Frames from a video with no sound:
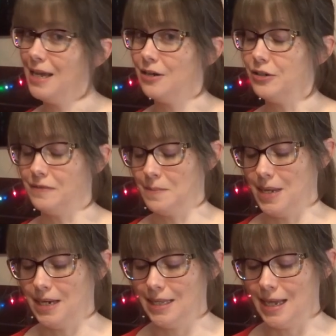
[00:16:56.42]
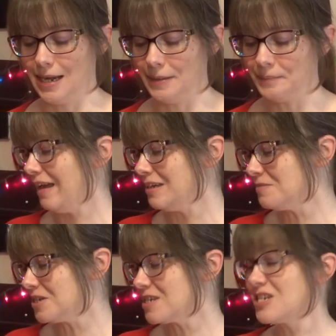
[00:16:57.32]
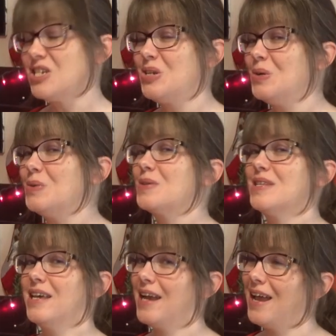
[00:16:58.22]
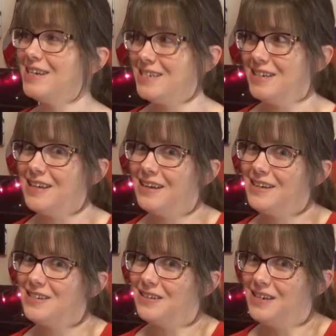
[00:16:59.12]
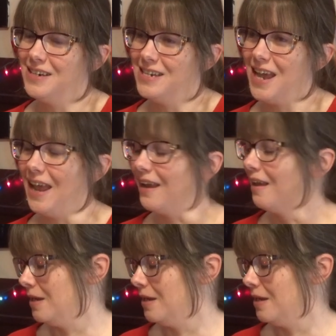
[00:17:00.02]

I don't know if it made it in the edit. I'm just stoked that I did get it done in a day,